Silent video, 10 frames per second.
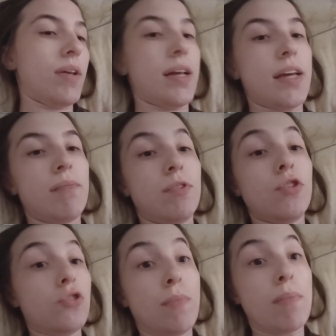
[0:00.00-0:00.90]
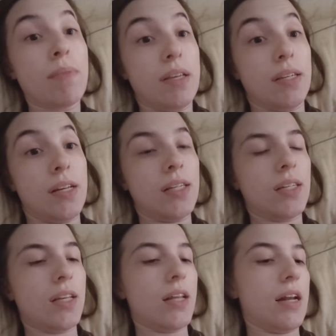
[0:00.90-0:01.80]
and I do my
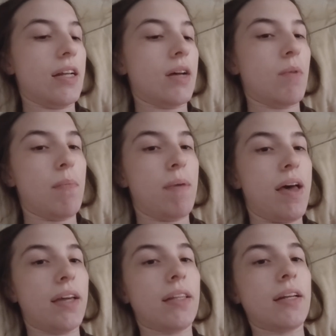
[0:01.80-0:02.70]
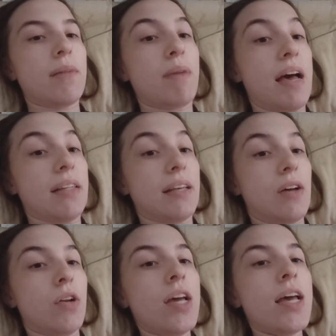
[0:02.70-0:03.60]
business, and then I come right back, and then I pass out.